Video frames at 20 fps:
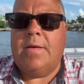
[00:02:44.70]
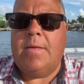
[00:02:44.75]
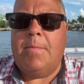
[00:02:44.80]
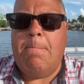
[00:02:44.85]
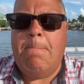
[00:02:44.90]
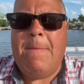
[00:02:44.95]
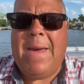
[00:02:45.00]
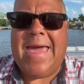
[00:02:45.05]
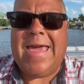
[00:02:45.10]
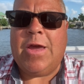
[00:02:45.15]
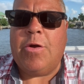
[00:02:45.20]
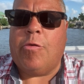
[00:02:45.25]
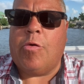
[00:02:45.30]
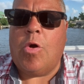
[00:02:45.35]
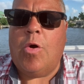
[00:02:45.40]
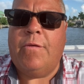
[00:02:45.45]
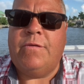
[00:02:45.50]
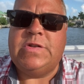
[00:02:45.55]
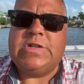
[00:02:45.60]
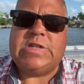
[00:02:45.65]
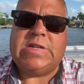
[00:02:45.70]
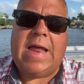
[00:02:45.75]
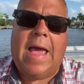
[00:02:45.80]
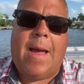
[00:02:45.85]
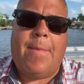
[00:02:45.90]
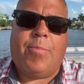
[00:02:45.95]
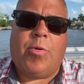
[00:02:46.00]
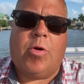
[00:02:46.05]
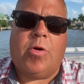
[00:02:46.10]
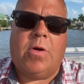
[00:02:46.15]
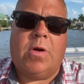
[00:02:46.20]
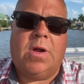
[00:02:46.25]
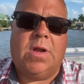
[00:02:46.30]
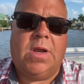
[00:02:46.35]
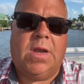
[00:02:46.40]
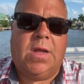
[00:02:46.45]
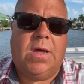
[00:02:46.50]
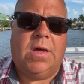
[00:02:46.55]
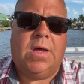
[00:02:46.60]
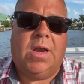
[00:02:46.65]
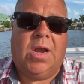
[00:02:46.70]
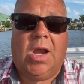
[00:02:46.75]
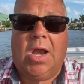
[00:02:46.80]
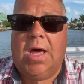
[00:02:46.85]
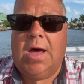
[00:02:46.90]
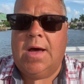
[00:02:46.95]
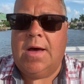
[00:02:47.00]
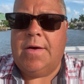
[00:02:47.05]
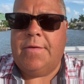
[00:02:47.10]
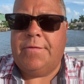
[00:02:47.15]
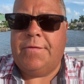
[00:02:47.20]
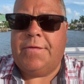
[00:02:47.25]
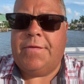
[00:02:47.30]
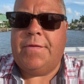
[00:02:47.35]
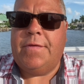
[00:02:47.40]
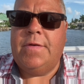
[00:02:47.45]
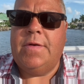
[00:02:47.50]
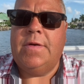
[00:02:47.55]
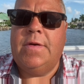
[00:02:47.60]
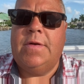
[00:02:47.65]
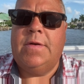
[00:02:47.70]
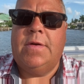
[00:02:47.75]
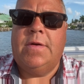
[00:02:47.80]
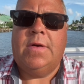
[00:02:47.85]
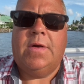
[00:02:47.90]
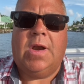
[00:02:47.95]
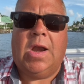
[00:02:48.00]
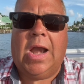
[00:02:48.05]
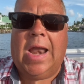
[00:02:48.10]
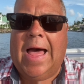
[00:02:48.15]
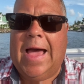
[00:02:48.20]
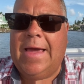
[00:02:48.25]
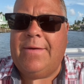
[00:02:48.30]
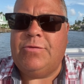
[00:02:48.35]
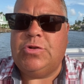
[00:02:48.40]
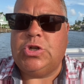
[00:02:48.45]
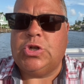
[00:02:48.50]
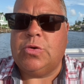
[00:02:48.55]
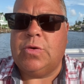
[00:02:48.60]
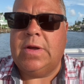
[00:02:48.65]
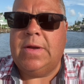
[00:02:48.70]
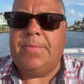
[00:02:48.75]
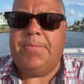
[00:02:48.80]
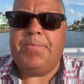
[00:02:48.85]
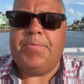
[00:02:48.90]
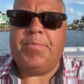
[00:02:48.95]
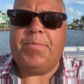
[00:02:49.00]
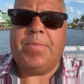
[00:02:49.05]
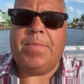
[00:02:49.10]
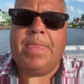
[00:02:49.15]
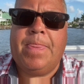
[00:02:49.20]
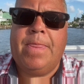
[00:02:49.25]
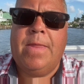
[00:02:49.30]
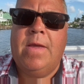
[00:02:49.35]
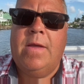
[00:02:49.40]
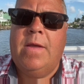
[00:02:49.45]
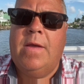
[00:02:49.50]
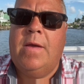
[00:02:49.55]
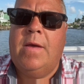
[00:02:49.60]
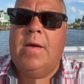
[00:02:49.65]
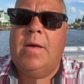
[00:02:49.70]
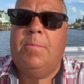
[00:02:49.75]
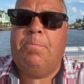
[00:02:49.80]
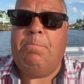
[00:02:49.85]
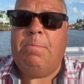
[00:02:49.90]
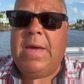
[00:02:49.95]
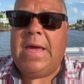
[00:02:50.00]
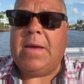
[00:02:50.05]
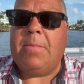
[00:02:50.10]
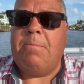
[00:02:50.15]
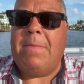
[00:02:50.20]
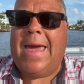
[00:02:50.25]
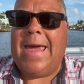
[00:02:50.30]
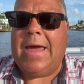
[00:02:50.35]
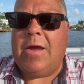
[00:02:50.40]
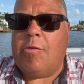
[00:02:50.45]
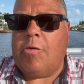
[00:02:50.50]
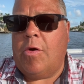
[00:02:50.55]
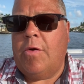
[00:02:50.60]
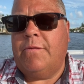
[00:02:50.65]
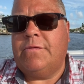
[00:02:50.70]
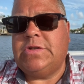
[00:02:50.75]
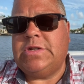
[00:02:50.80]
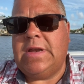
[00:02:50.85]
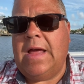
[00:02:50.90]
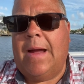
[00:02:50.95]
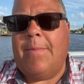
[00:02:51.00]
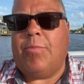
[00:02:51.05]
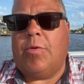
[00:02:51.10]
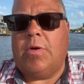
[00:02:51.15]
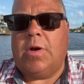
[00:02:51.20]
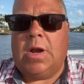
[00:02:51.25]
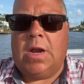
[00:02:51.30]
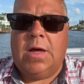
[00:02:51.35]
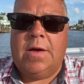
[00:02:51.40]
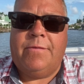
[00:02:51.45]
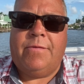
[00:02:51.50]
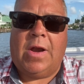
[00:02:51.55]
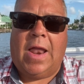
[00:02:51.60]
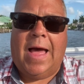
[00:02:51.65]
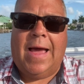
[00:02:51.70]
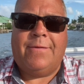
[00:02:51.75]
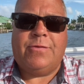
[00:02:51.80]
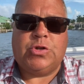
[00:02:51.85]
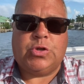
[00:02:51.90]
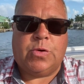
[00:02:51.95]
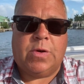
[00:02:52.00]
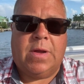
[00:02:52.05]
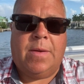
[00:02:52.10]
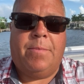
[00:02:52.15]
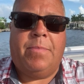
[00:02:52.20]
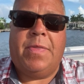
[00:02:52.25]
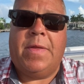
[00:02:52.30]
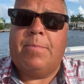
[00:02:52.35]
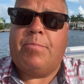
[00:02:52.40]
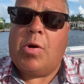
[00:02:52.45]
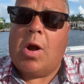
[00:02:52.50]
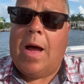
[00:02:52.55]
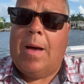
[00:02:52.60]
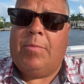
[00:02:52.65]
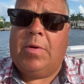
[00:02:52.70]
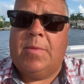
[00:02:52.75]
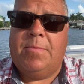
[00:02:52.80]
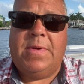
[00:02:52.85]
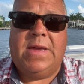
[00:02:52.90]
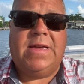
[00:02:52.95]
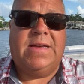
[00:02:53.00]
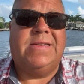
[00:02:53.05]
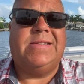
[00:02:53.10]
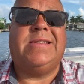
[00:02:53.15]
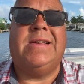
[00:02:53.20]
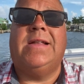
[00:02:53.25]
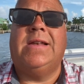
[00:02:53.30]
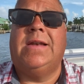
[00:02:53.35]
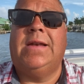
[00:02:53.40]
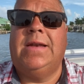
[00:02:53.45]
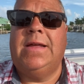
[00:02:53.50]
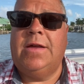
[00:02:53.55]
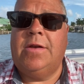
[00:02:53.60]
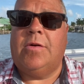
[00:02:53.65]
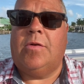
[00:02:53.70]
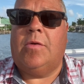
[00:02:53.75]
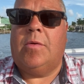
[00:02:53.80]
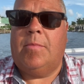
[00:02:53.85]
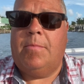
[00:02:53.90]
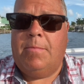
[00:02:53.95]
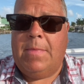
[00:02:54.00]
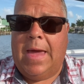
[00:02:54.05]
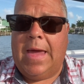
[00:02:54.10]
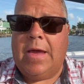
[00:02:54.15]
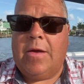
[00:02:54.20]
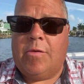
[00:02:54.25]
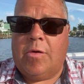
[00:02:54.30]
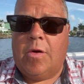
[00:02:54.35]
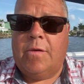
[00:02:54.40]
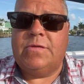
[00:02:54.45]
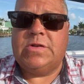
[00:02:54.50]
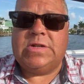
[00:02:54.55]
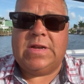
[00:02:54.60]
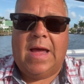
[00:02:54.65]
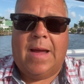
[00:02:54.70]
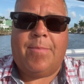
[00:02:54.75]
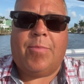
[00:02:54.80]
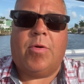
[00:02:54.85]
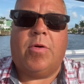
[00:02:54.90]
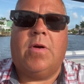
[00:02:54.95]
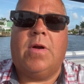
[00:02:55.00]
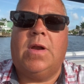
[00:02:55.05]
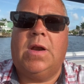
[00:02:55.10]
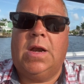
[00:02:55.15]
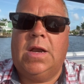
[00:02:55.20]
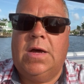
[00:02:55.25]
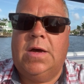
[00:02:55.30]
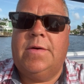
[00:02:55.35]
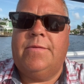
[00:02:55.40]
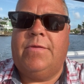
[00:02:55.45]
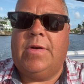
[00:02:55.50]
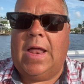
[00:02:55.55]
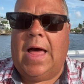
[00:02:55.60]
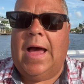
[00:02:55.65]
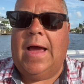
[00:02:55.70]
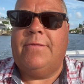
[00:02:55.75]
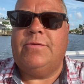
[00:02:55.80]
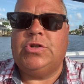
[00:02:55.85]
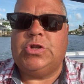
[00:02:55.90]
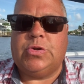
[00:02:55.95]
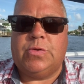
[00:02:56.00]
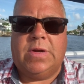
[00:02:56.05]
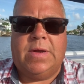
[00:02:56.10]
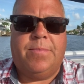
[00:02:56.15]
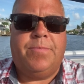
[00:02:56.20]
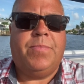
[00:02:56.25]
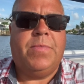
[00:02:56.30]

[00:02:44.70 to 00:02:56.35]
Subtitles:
Mangrove snapper love live shrimp. Big mangrove snapper love live shrimp. The problem is little mangrove snapper love live shrimp.